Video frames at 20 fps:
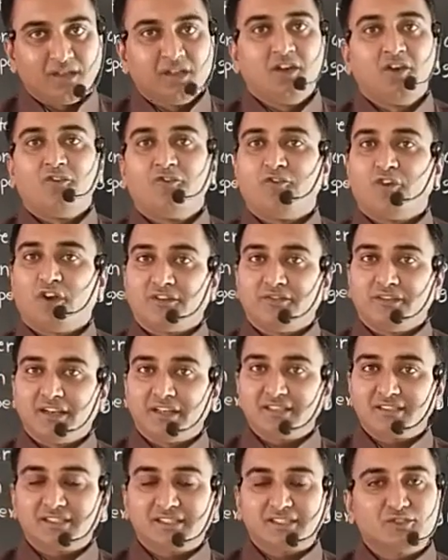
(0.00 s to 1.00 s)
What we
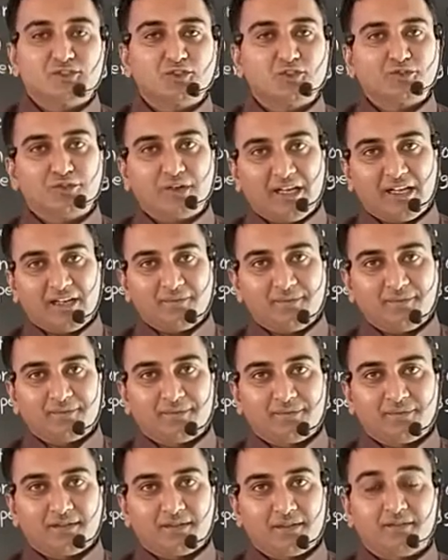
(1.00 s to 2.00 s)
discussed so
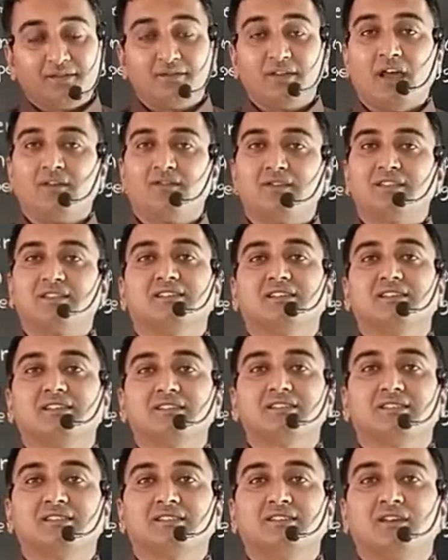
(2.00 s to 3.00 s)
far? We have
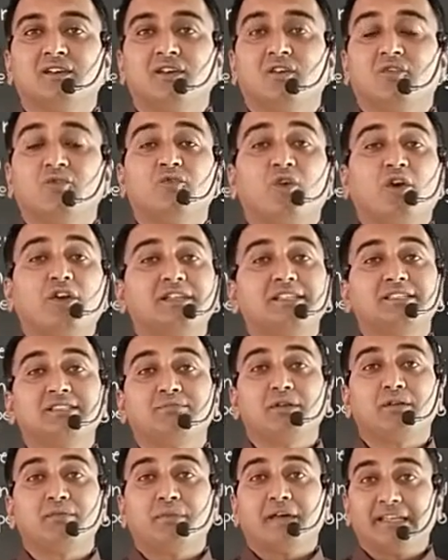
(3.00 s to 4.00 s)
discussed what is
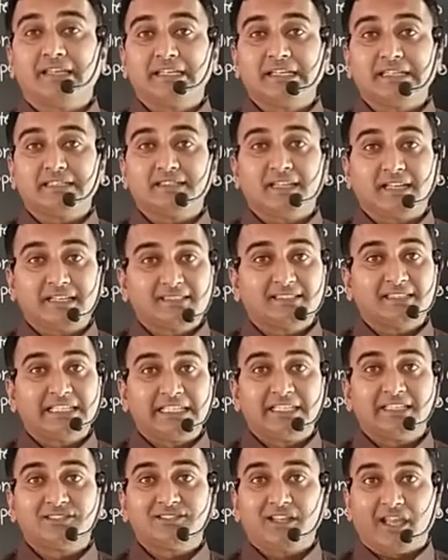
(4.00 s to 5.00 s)
meant by heat, that is
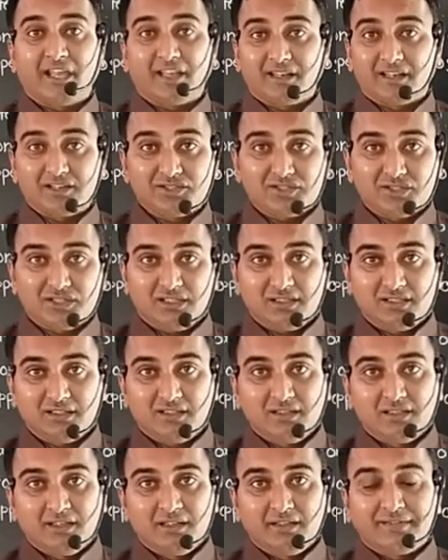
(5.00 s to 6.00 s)
heat is energy,